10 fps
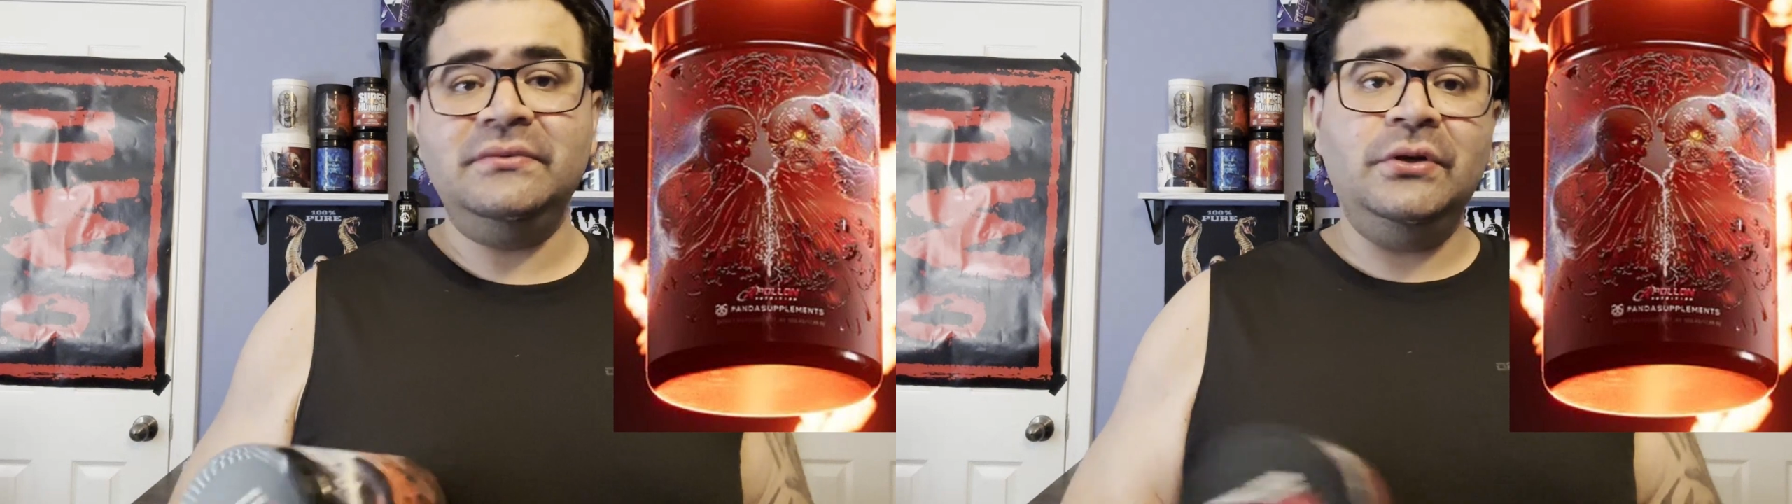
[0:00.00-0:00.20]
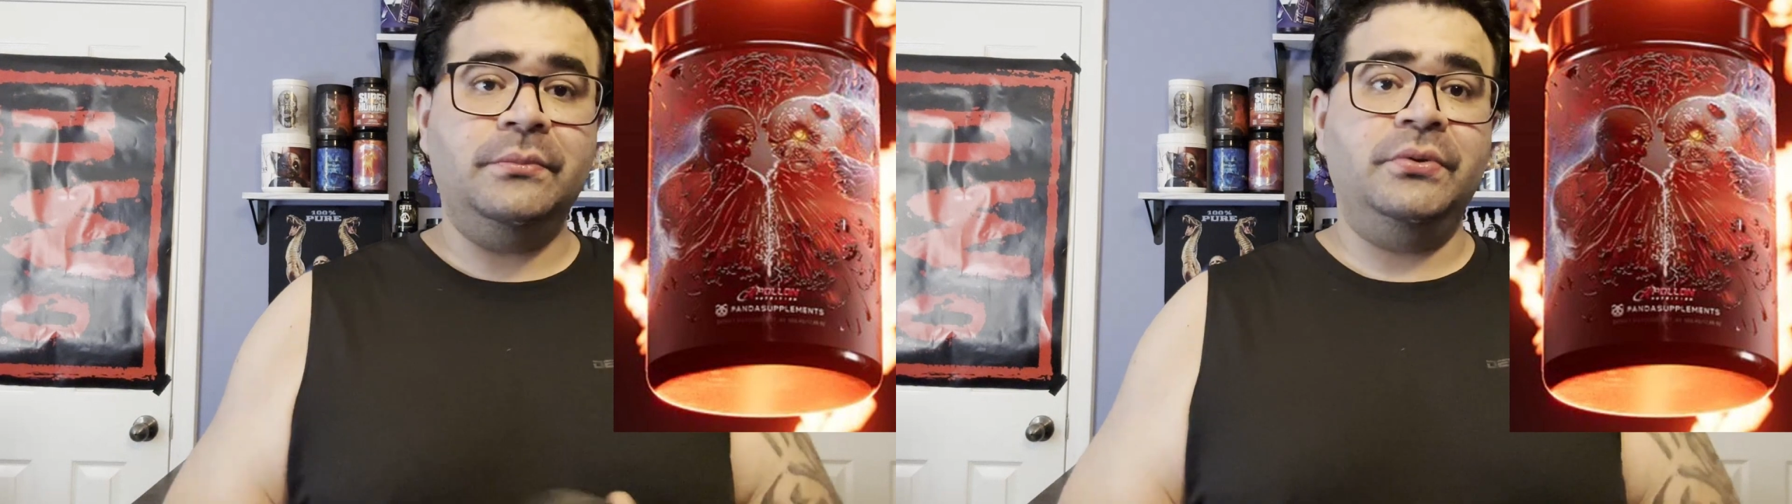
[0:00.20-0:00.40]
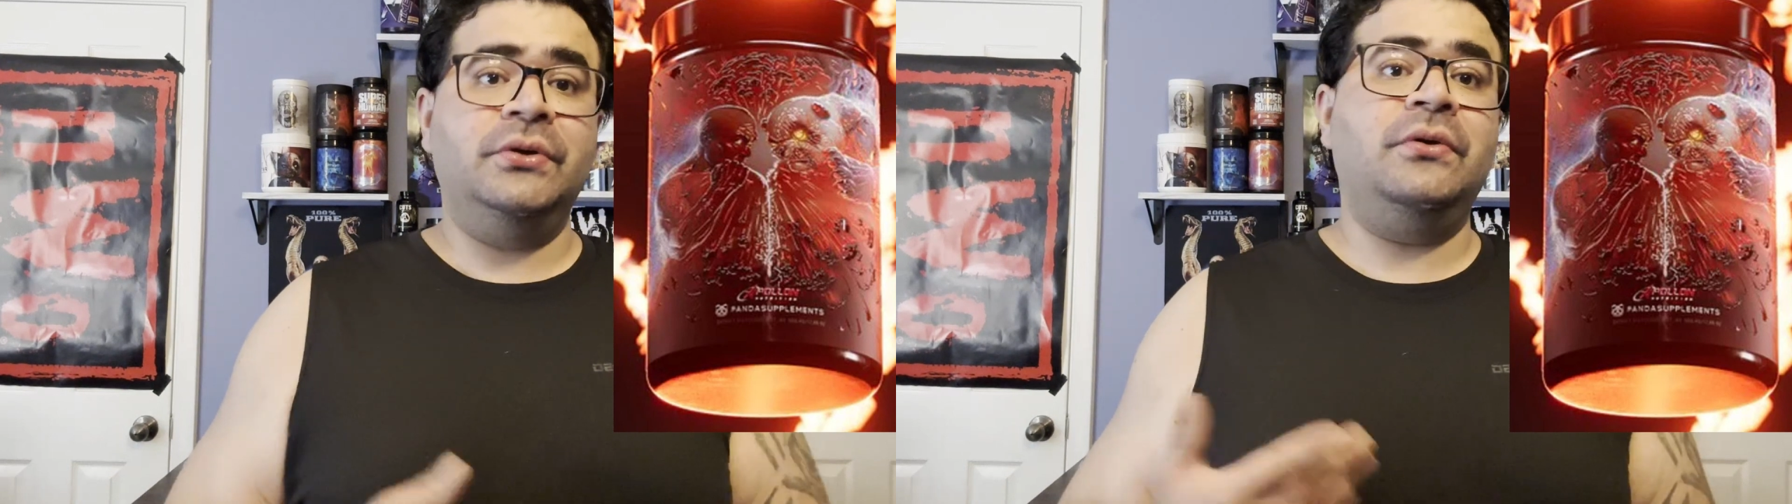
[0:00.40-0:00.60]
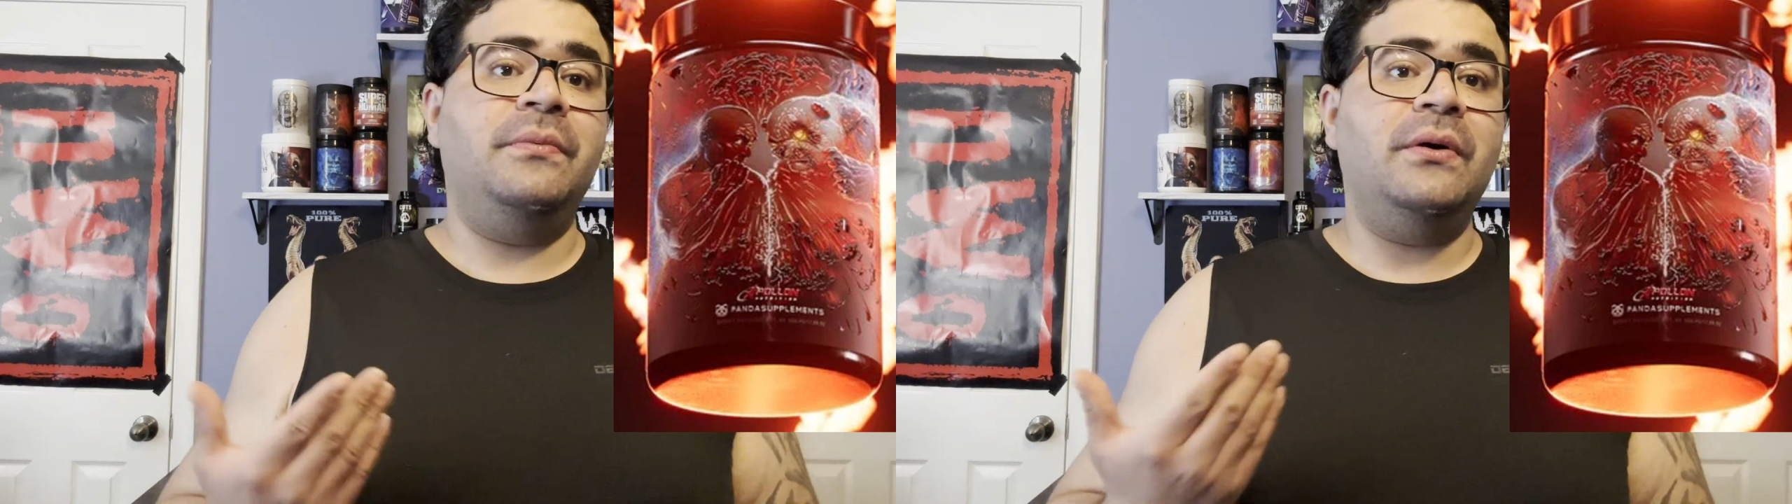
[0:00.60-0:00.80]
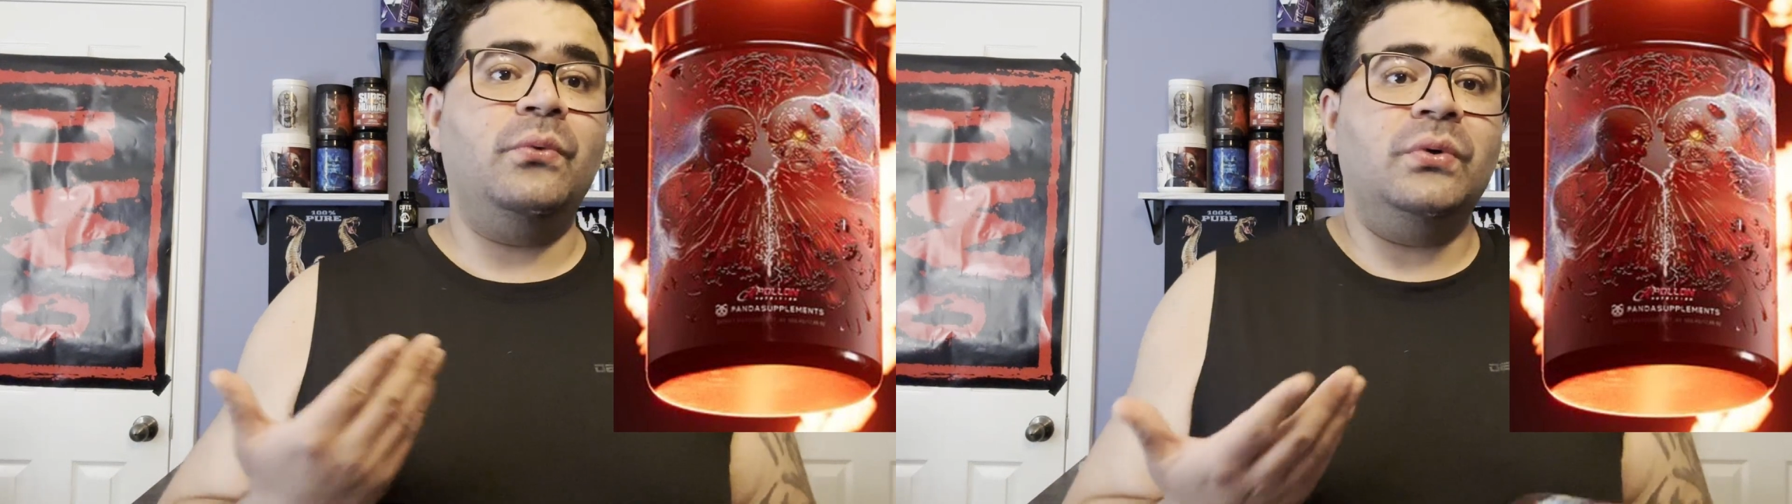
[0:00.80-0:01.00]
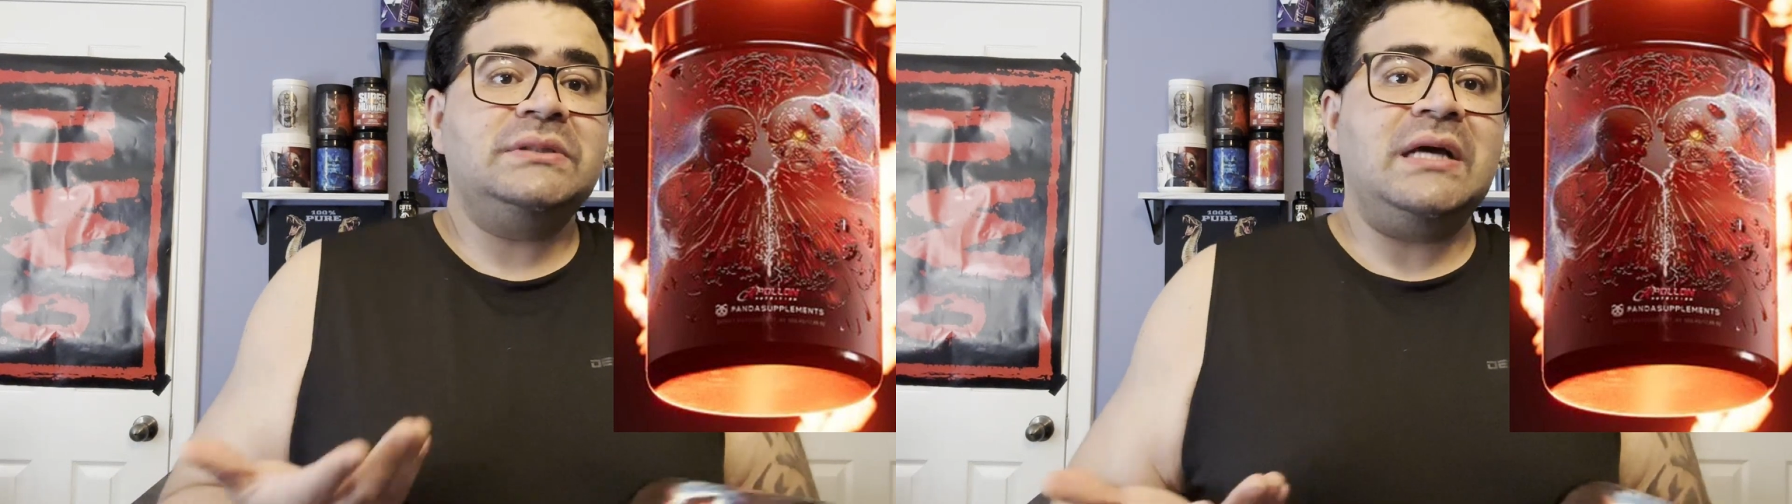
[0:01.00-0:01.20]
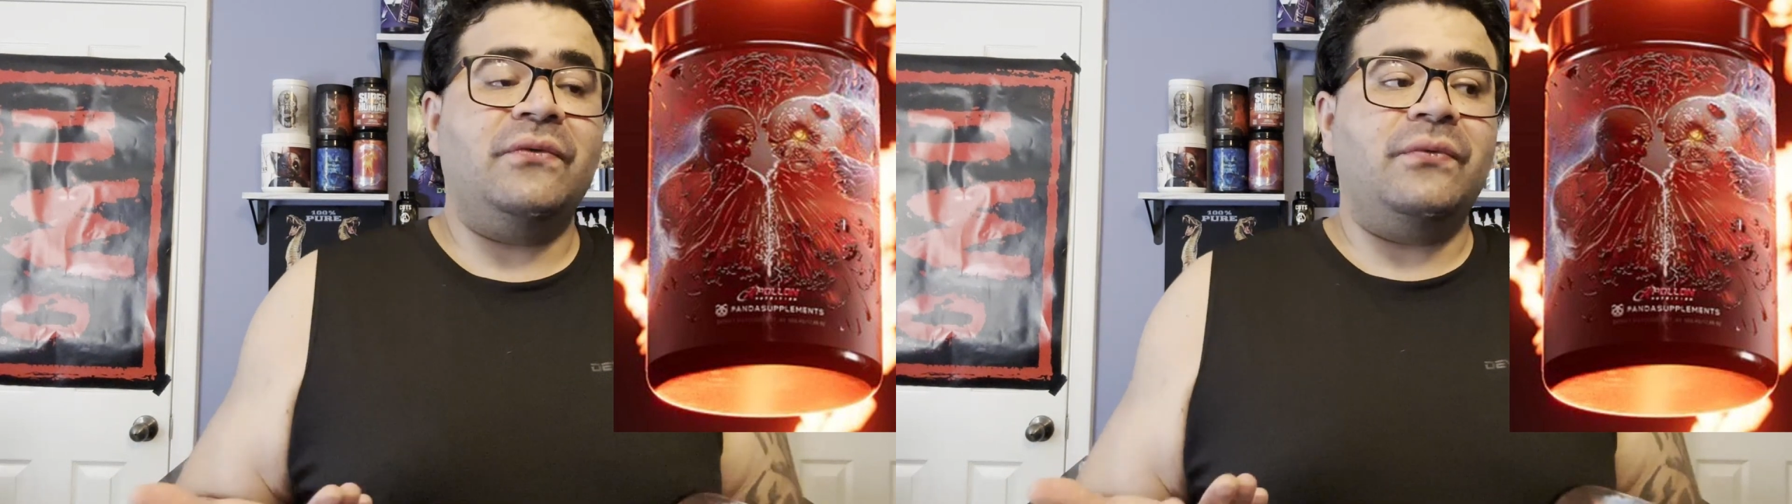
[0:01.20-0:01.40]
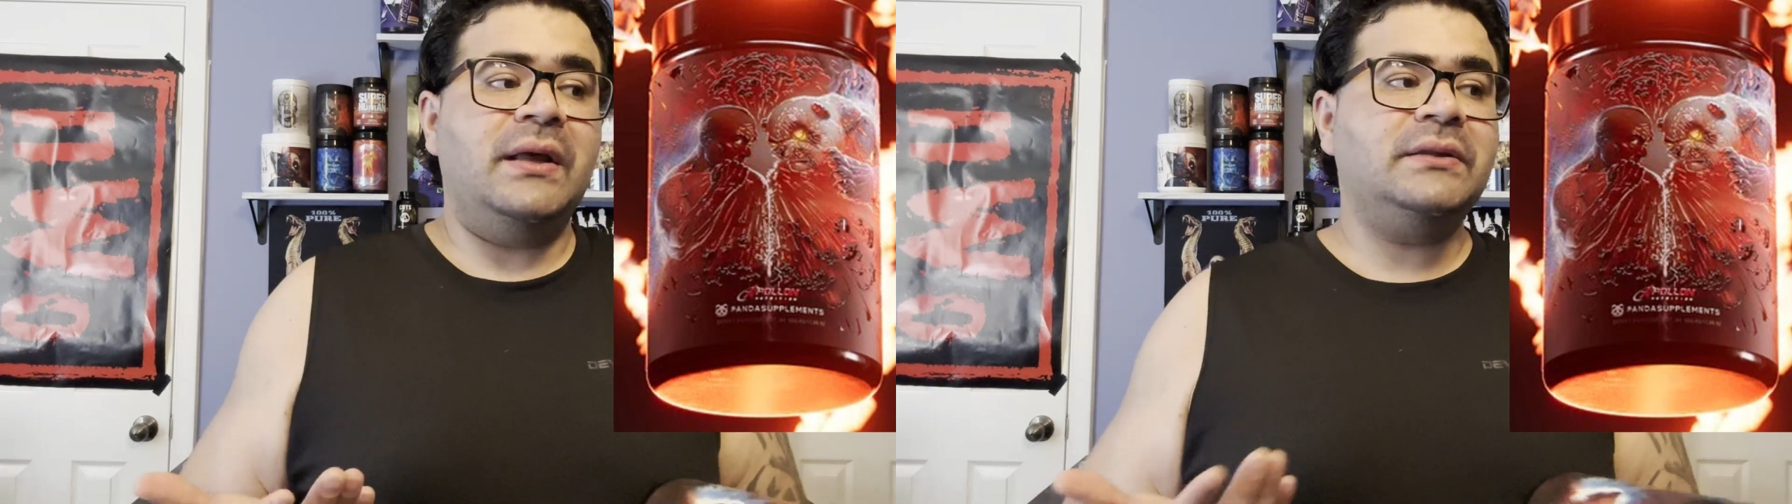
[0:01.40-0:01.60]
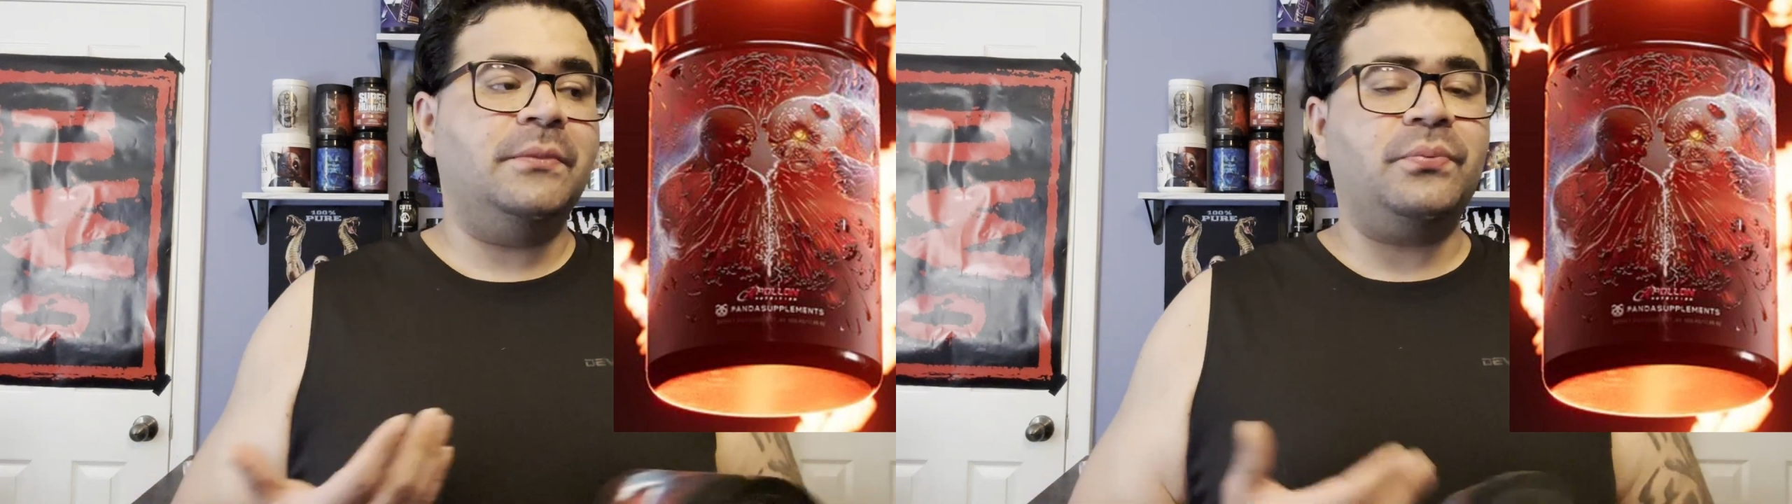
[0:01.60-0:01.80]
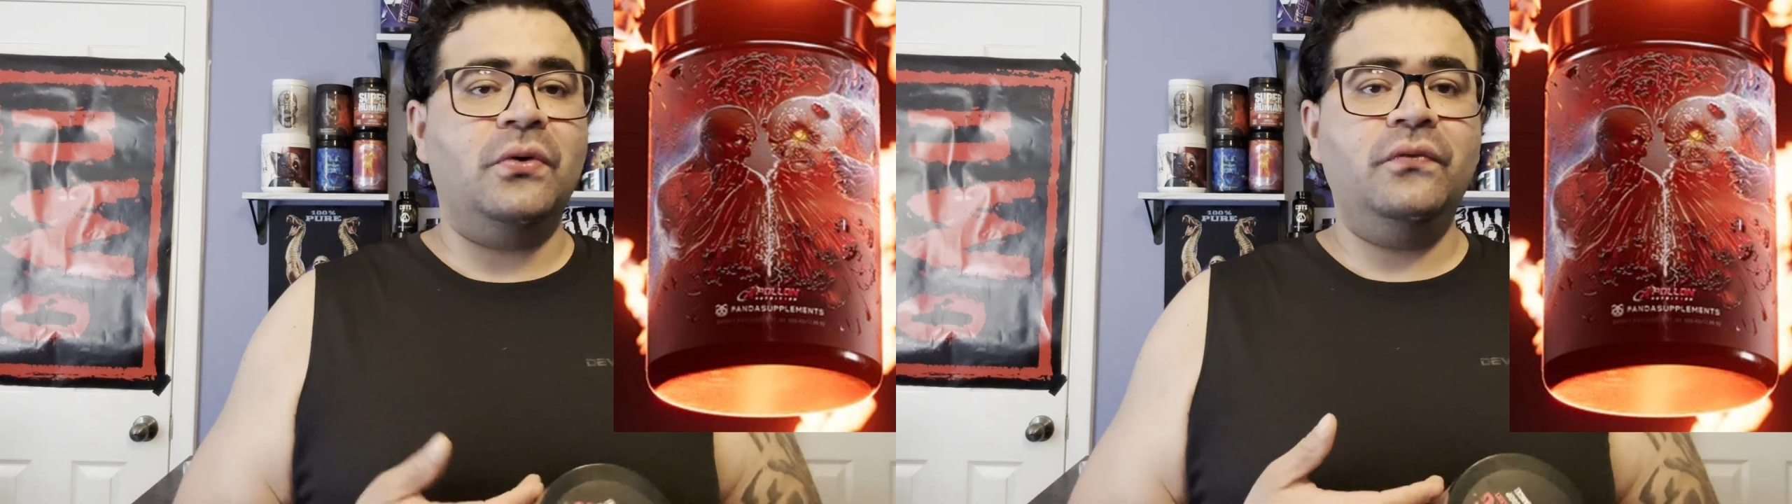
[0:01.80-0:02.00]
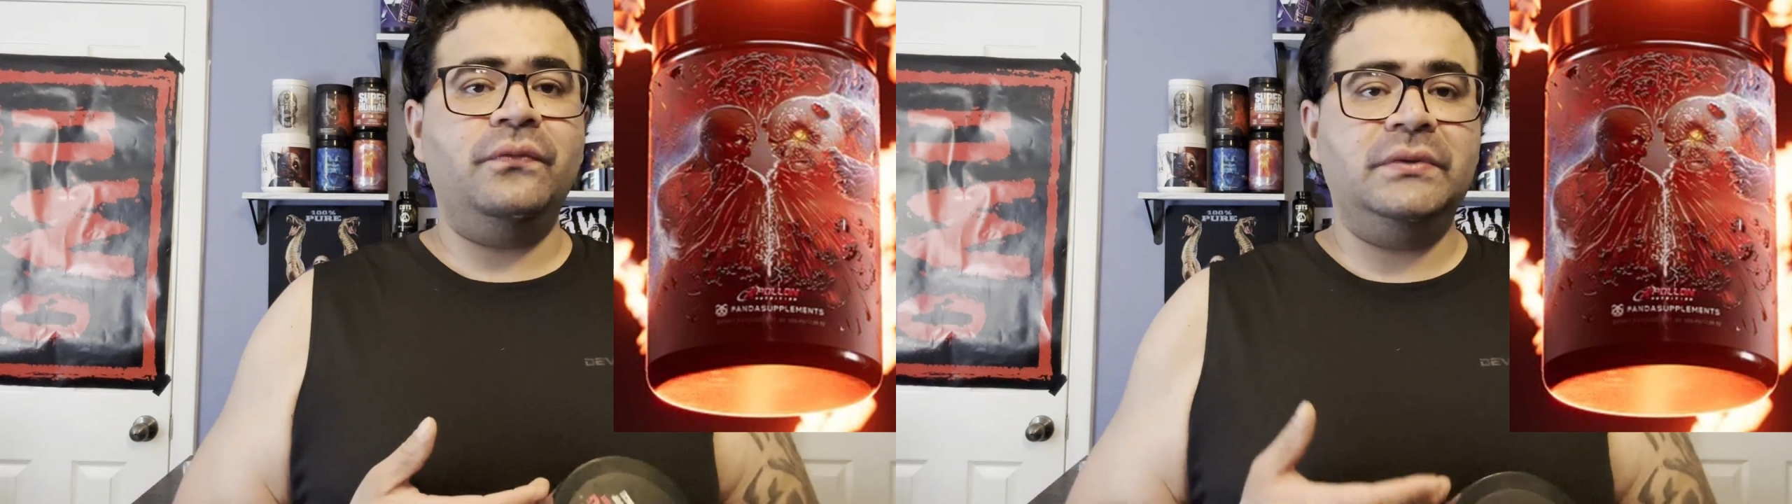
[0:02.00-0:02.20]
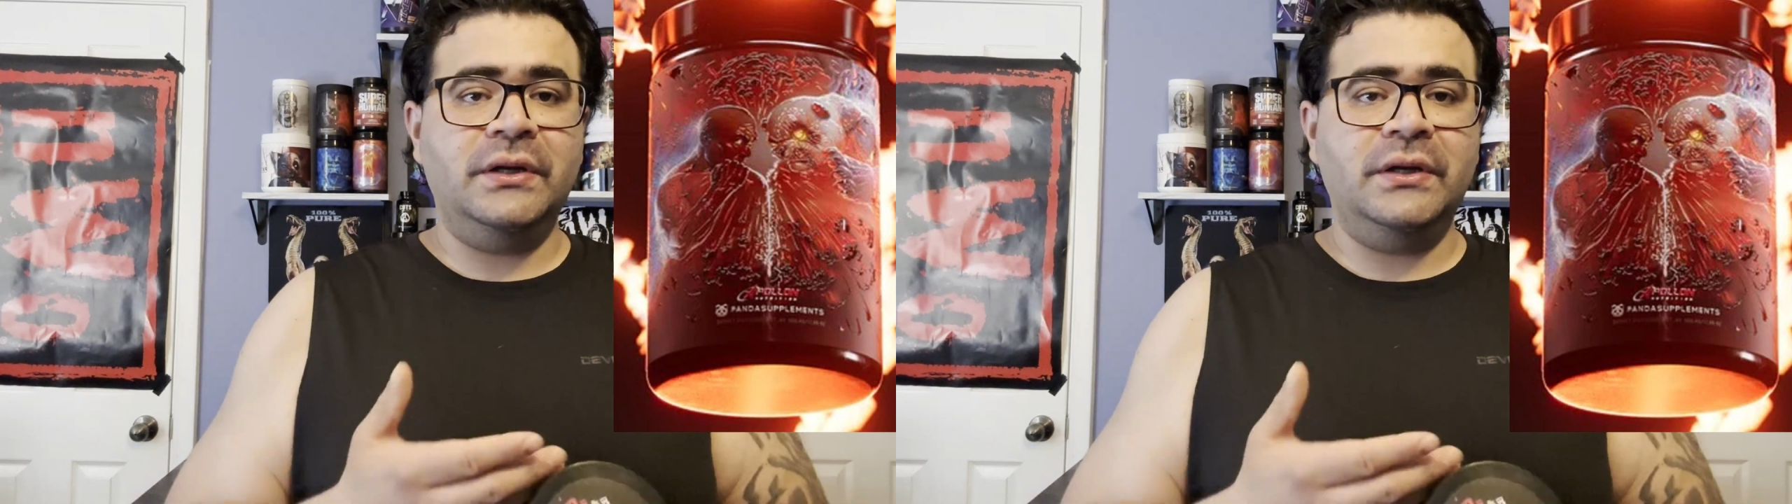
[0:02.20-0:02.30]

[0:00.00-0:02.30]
But once I read the